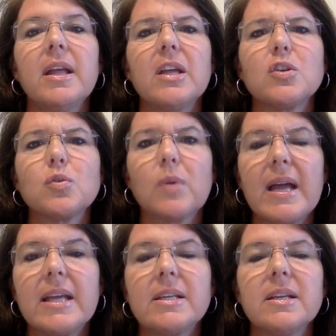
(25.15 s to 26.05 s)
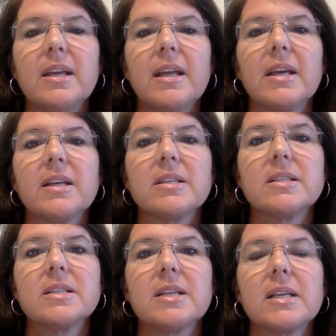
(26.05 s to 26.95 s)
and dread
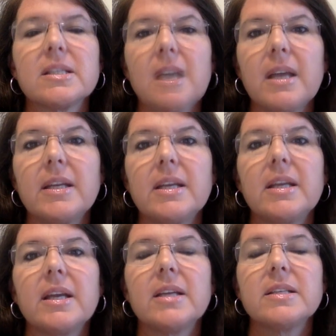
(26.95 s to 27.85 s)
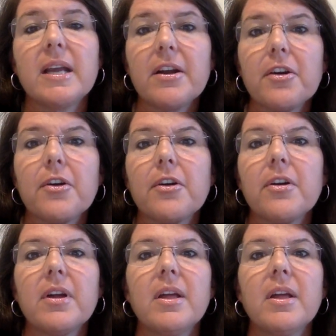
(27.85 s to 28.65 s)
and anxiety and terror.